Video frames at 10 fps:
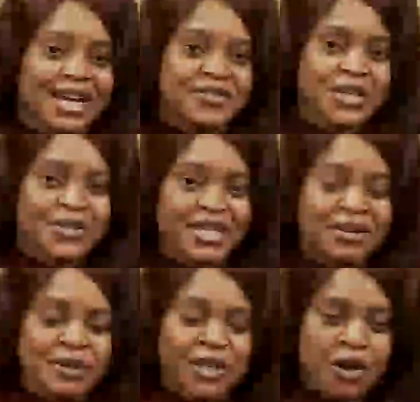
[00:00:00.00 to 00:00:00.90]
Lifestyle
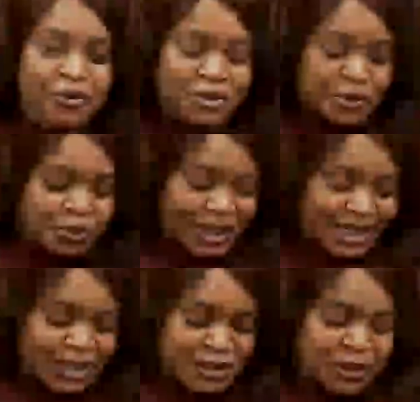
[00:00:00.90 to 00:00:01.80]
segment of the
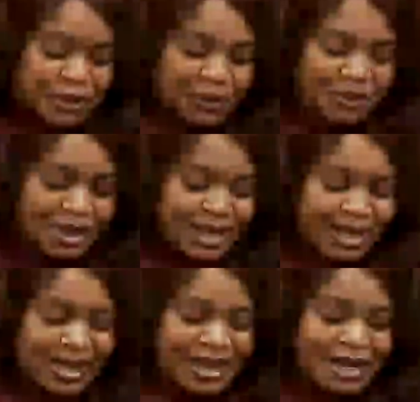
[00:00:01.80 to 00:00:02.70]
weekend show.
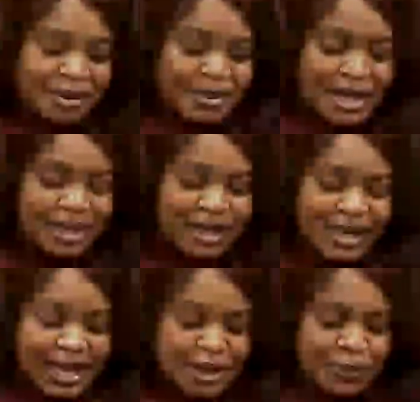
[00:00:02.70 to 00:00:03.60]

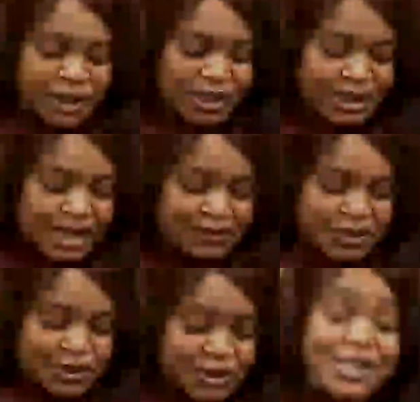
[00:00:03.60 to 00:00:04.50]
We have
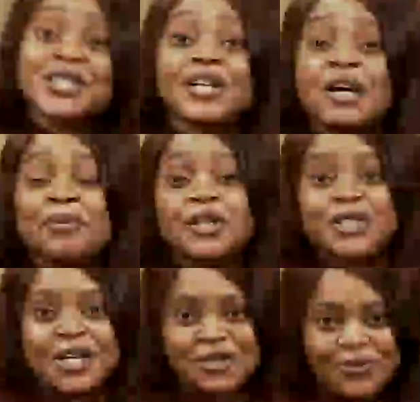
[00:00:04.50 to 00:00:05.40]
to sincerely
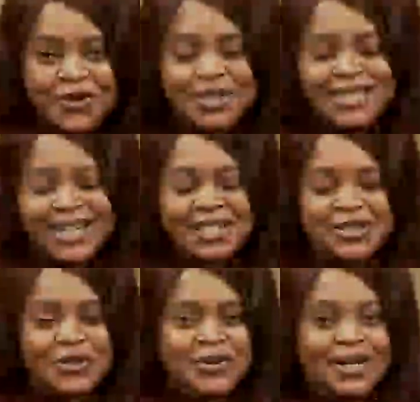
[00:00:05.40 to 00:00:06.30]
apologize for the
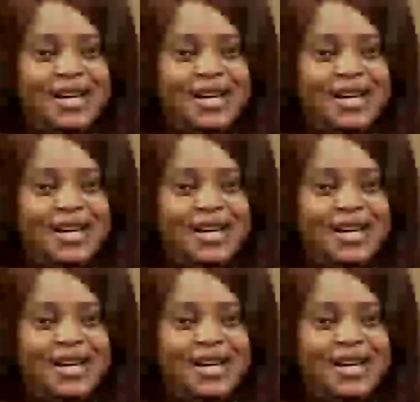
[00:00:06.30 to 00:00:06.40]
technical